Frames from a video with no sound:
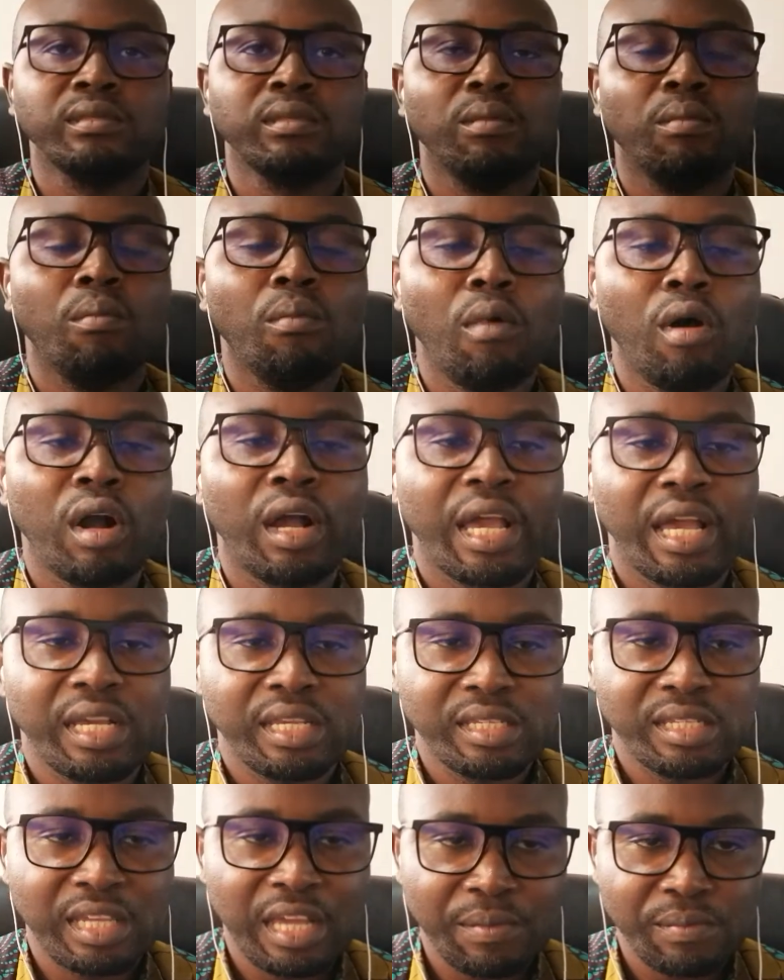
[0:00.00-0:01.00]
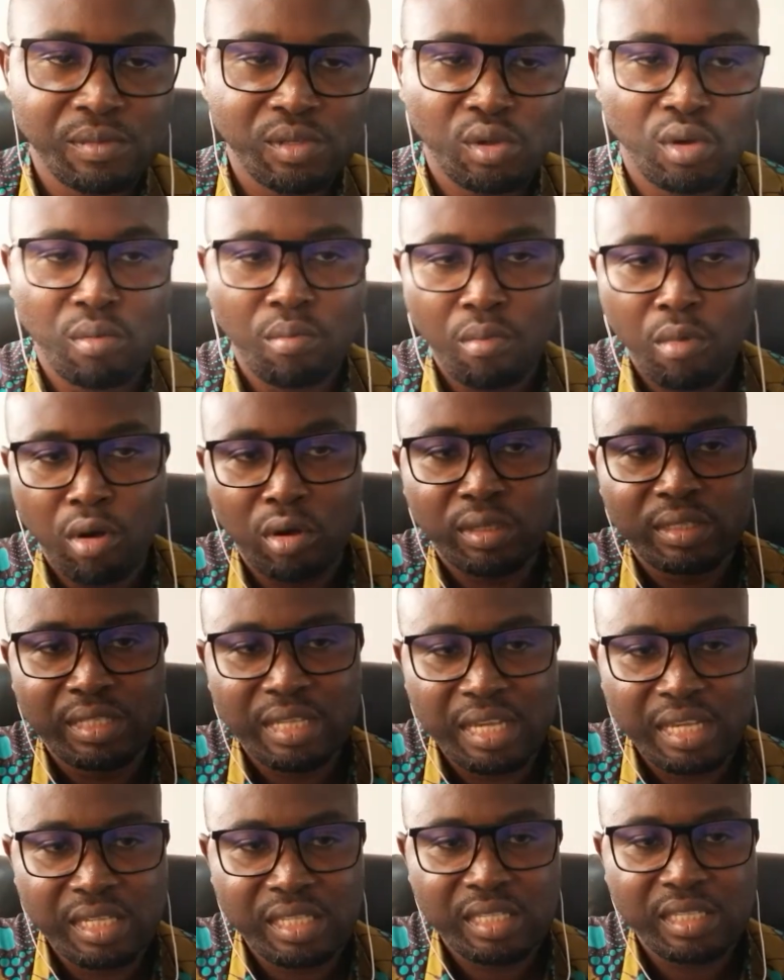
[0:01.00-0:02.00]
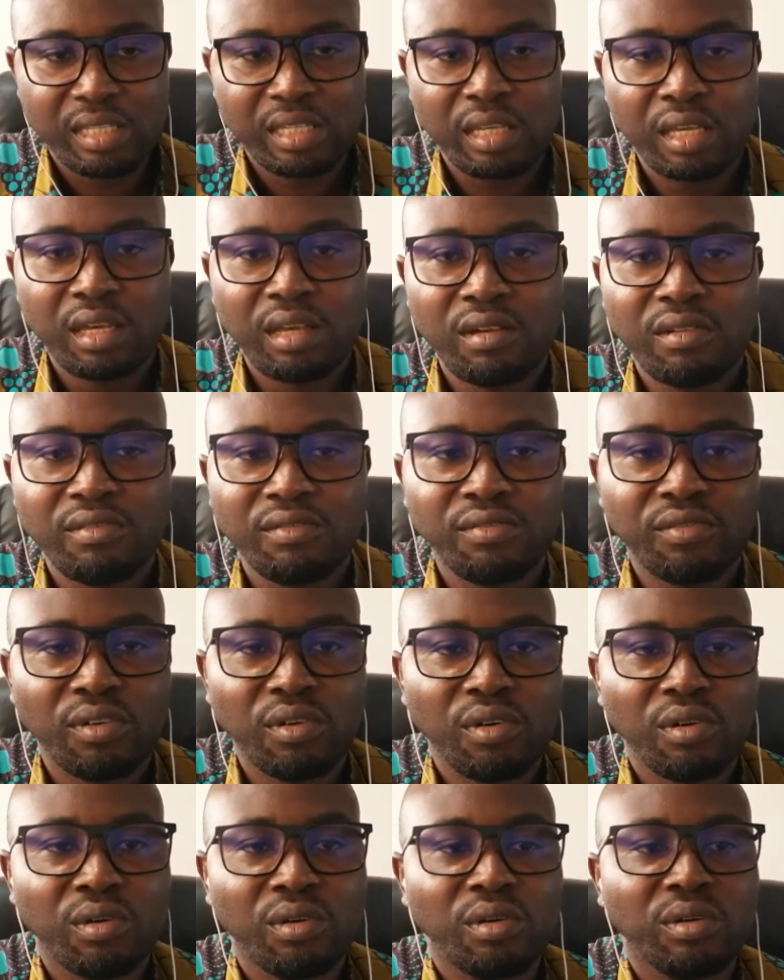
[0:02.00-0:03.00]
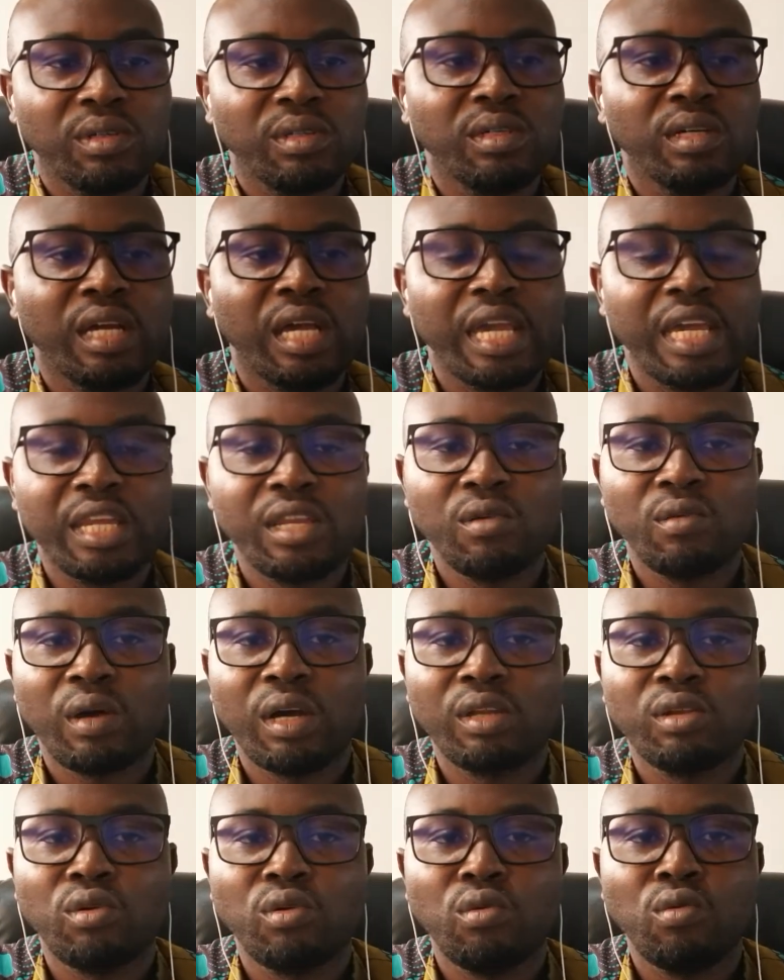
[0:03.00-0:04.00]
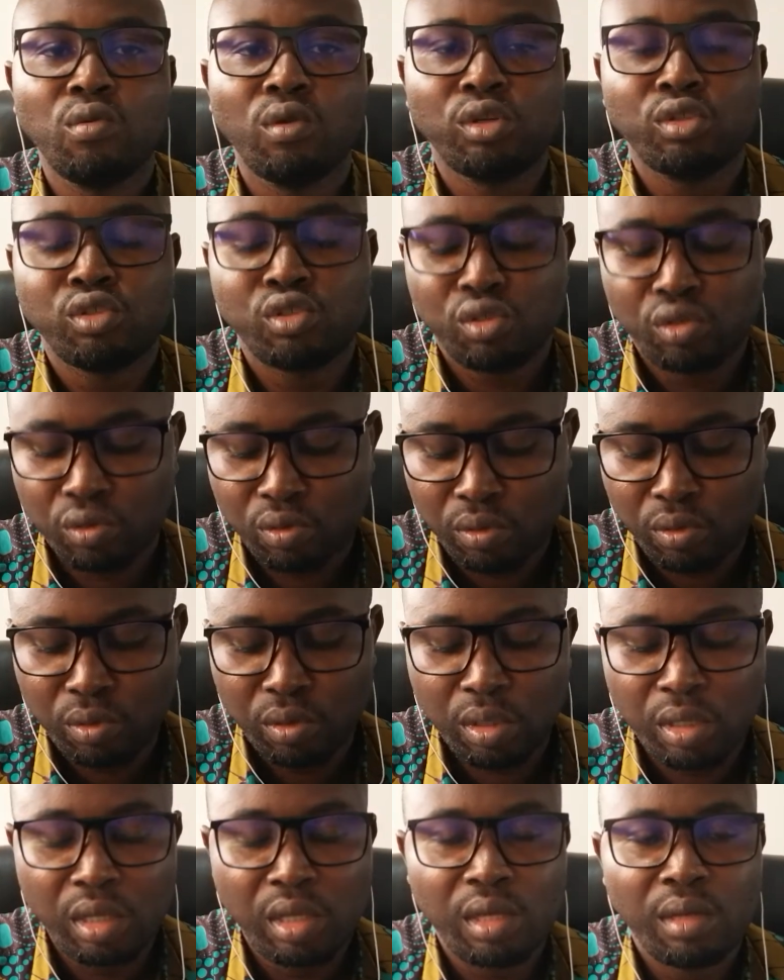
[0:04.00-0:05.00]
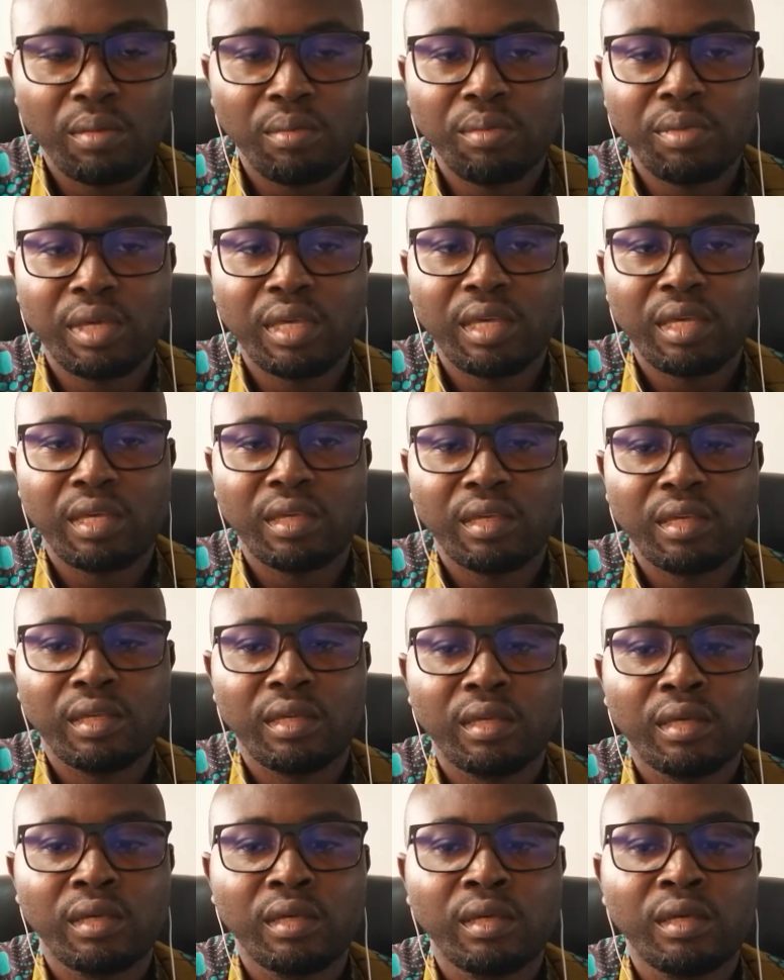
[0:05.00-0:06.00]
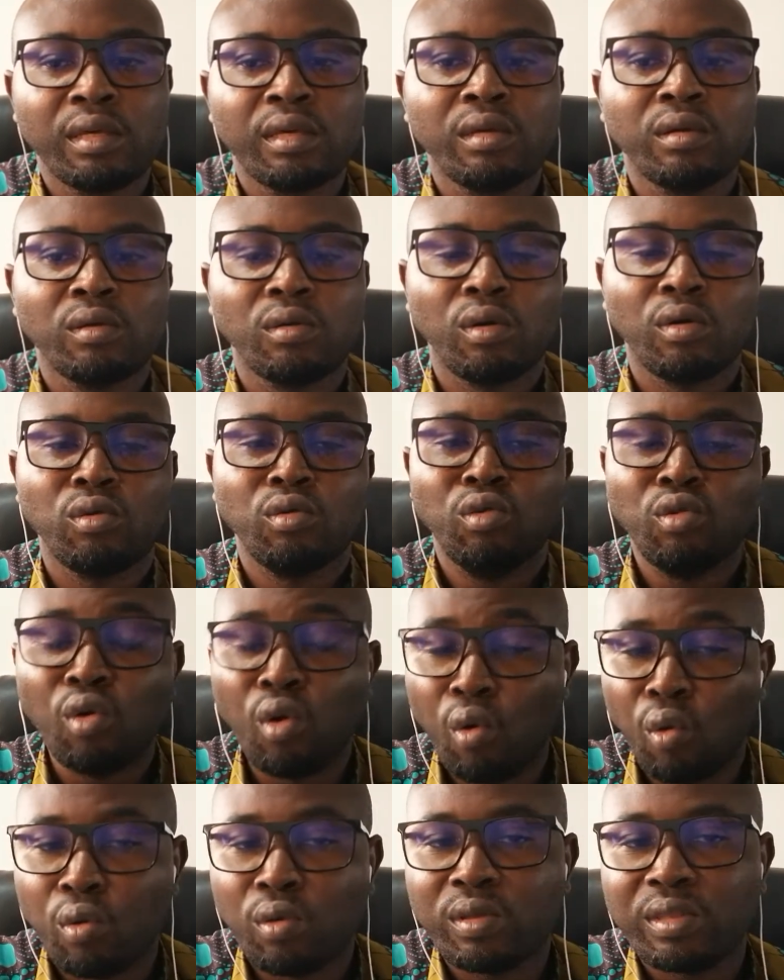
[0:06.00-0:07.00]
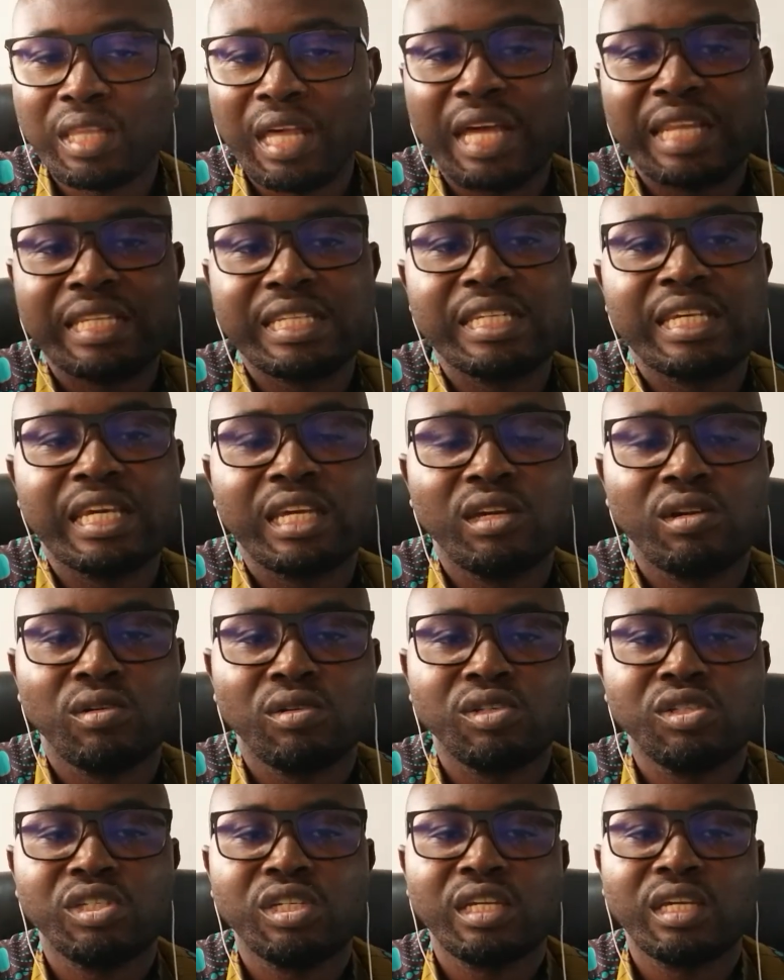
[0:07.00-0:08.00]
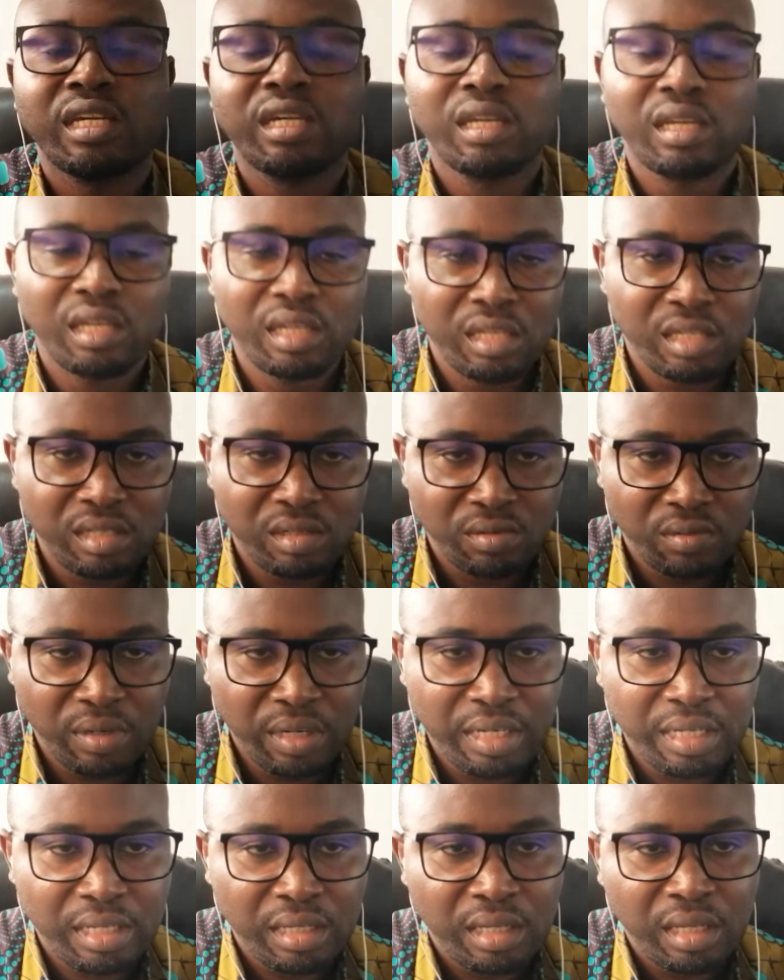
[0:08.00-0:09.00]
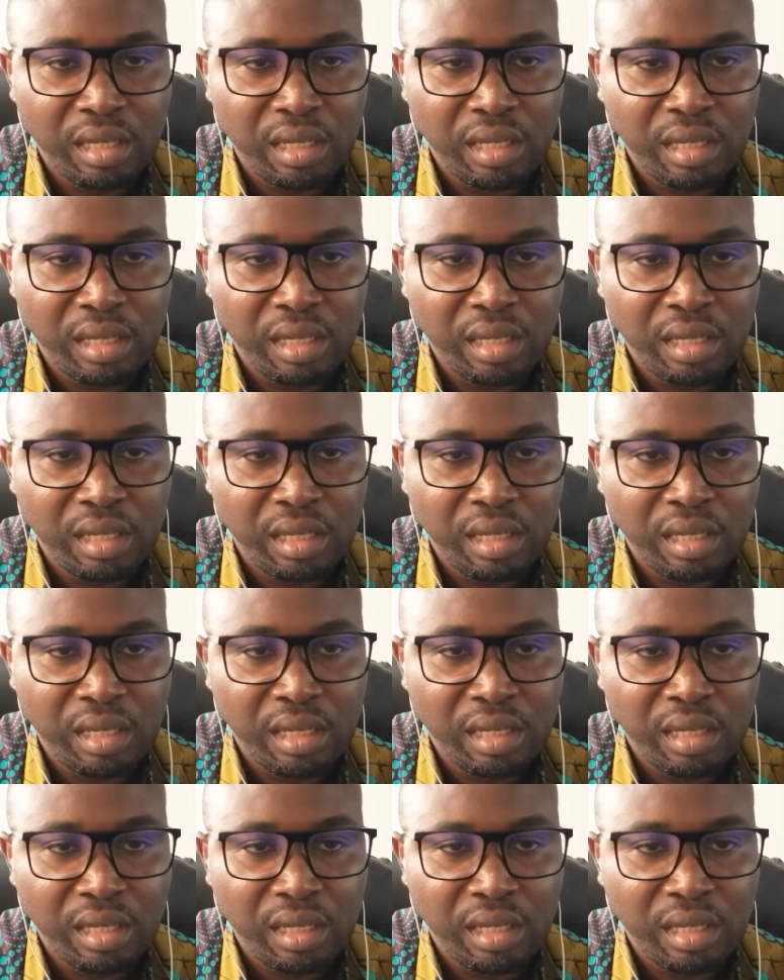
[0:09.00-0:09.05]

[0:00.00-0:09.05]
mock exams or mock tests for anyone who wants to be or know that he or she is ready.